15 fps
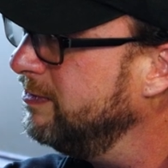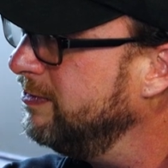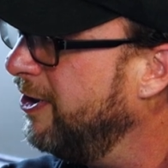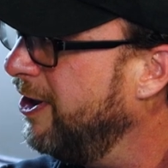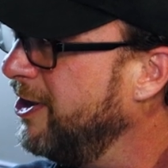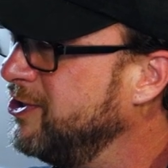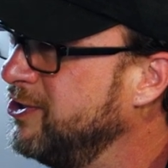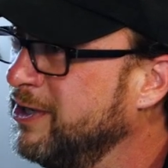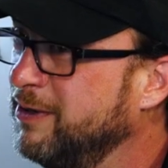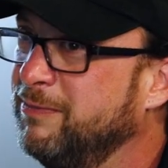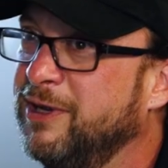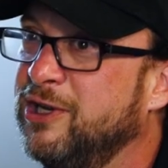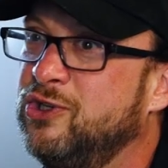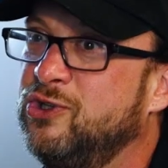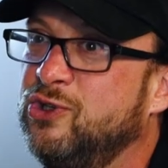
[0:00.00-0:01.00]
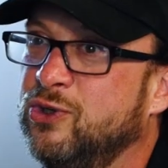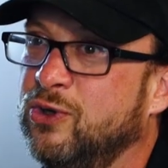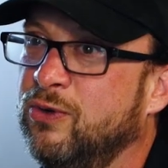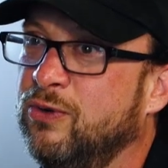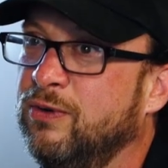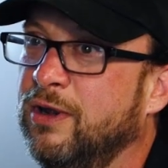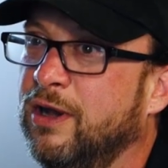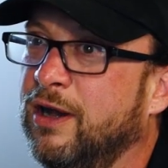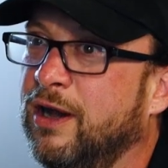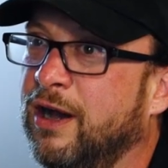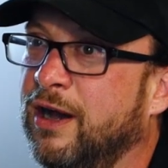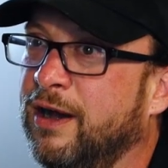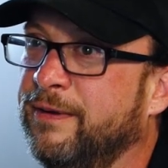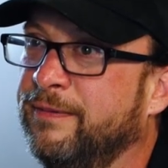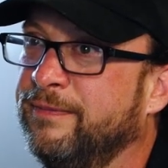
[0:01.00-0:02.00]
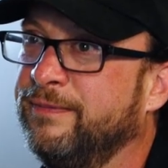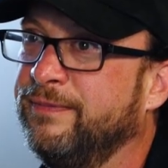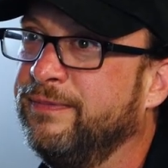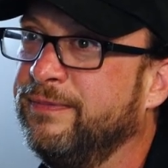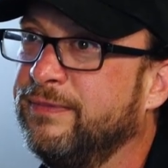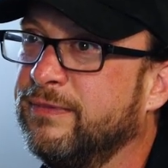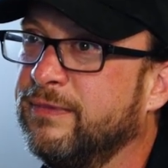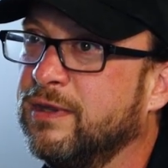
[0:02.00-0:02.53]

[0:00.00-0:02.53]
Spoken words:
launching mid-June.